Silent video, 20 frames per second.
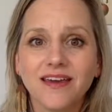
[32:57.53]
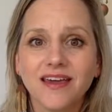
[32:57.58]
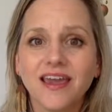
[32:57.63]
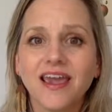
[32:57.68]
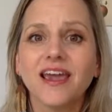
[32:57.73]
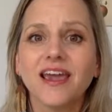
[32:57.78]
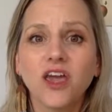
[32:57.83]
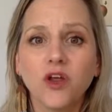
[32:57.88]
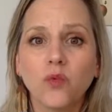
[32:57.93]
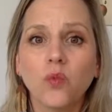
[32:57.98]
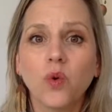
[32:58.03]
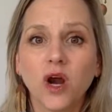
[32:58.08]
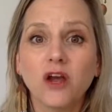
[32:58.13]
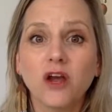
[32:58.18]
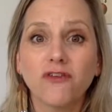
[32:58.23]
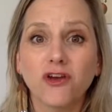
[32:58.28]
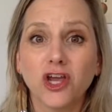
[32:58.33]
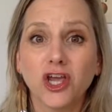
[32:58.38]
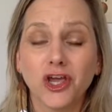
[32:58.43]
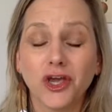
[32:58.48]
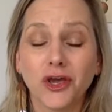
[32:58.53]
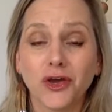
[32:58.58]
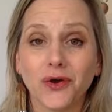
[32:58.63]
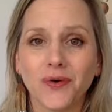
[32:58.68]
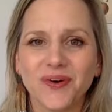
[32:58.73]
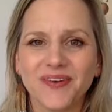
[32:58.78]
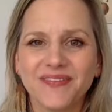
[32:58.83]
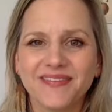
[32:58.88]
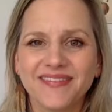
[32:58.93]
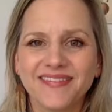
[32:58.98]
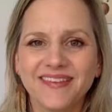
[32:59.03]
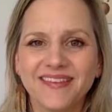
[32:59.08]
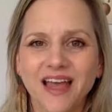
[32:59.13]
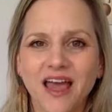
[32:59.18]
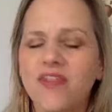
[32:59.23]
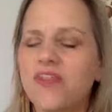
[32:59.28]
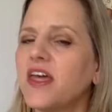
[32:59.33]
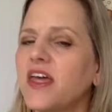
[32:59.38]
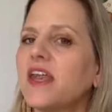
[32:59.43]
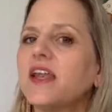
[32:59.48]
it can work for you.
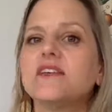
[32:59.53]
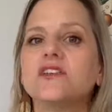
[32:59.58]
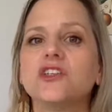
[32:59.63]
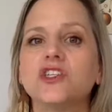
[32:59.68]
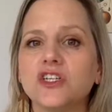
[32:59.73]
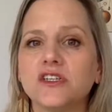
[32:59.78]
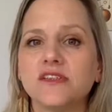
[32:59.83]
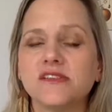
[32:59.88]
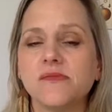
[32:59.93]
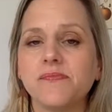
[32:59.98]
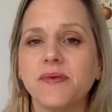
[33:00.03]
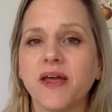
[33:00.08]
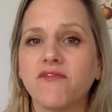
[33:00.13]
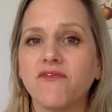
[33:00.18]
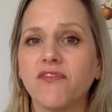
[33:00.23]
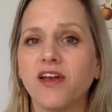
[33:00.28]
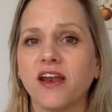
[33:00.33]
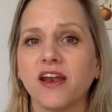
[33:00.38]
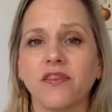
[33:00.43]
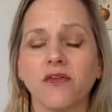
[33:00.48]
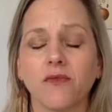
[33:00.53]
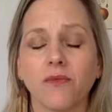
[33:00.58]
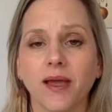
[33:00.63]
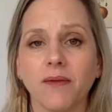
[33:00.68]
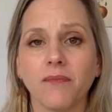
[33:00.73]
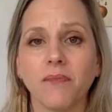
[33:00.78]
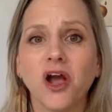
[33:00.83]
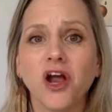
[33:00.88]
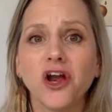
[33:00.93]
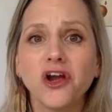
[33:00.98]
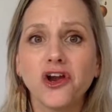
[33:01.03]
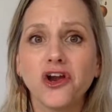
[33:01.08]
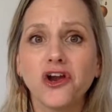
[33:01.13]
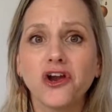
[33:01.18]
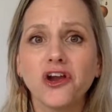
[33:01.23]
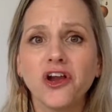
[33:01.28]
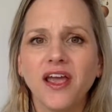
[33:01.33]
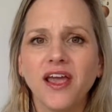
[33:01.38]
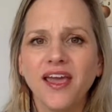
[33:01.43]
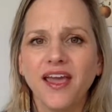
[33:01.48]
And then it's just about finding the right
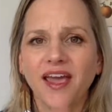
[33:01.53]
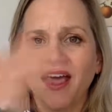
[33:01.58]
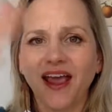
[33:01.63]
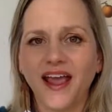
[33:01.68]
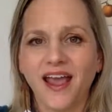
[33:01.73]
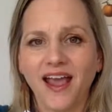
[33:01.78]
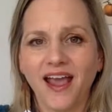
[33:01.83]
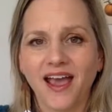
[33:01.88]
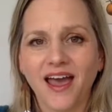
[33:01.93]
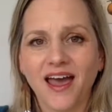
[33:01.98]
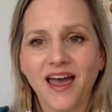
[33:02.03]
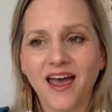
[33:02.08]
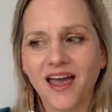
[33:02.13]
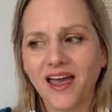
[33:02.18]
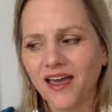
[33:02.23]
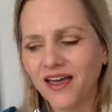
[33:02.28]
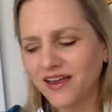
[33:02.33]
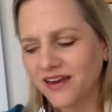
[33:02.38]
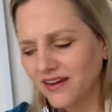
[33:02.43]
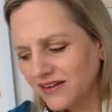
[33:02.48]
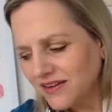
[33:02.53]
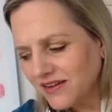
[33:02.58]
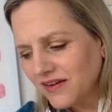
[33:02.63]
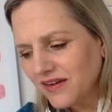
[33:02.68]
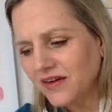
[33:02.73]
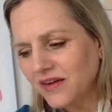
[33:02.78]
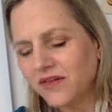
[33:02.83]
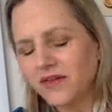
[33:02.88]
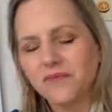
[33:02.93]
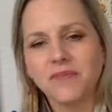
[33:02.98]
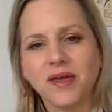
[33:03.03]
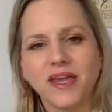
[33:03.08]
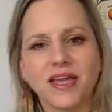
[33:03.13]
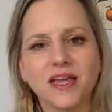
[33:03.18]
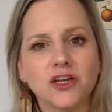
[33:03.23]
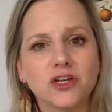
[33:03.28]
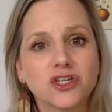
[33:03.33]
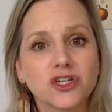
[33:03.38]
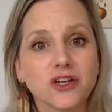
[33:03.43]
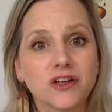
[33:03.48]
partner and
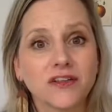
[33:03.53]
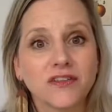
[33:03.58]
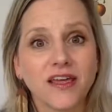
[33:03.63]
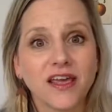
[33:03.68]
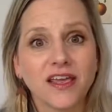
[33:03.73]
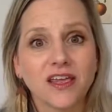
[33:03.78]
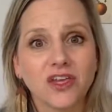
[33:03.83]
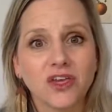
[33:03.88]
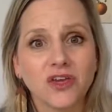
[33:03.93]
making sure that